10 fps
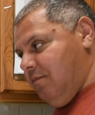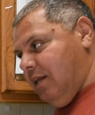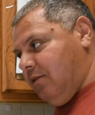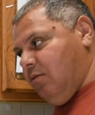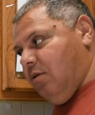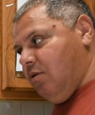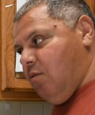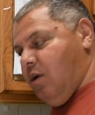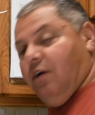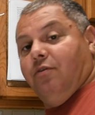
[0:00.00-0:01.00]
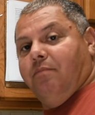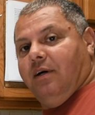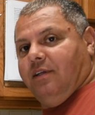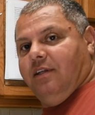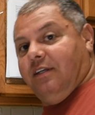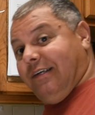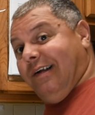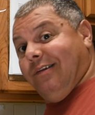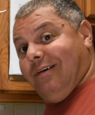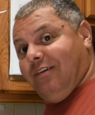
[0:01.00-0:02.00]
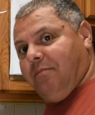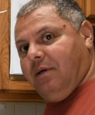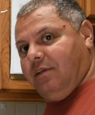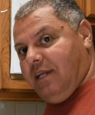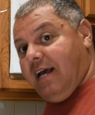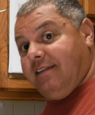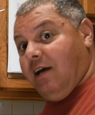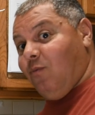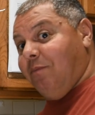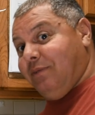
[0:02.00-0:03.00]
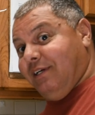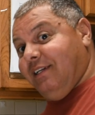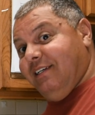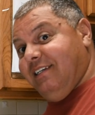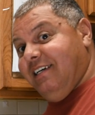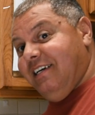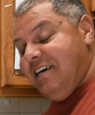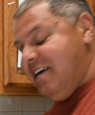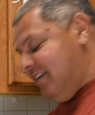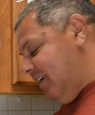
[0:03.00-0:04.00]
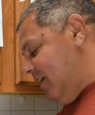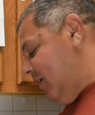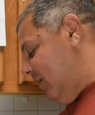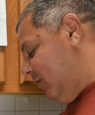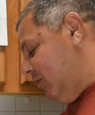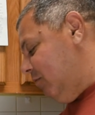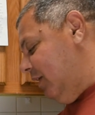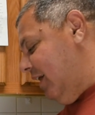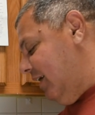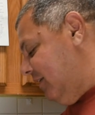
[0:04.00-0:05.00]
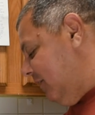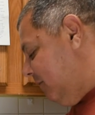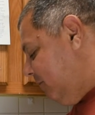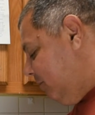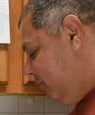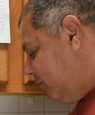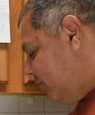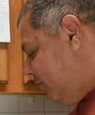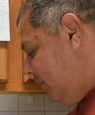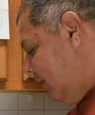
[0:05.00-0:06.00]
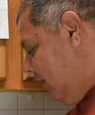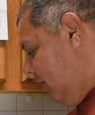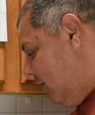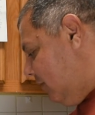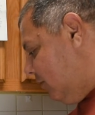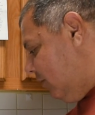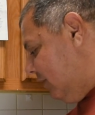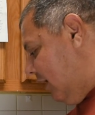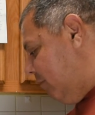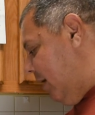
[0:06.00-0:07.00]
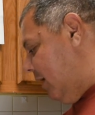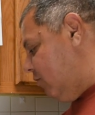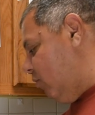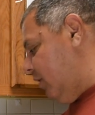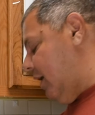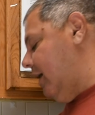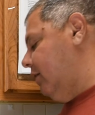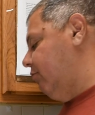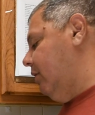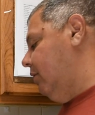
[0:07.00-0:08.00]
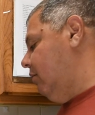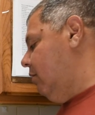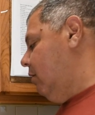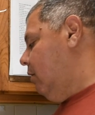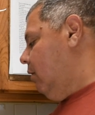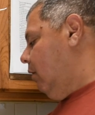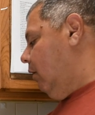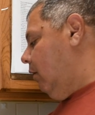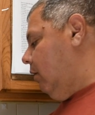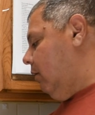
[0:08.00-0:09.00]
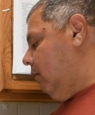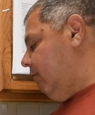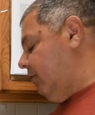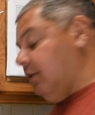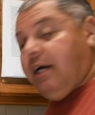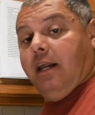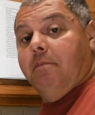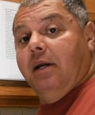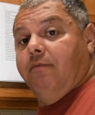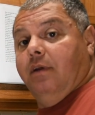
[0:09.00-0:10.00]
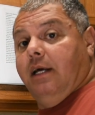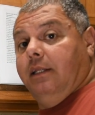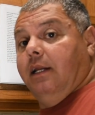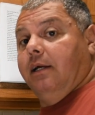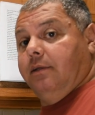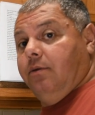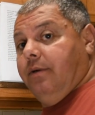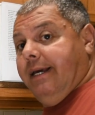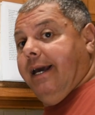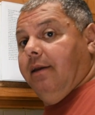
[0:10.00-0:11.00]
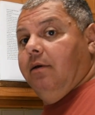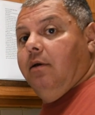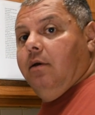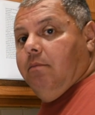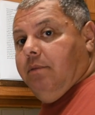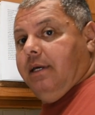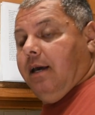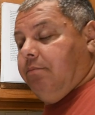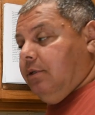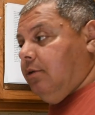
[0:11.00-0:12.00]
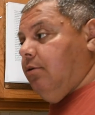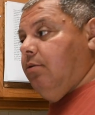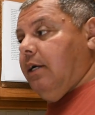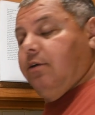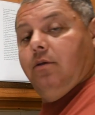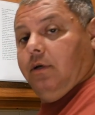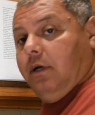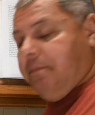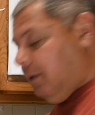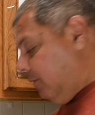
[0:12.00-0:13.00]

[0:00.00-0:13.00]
not too long ago were 100 bucks, and this is under 100 bucks, and it has that one particular setting on there, so it's really nice. Uh, so it's not a bad, it's one of the highest rate uh, for this kind of money for $90 that you can get. BK Precision, you guys can look it up.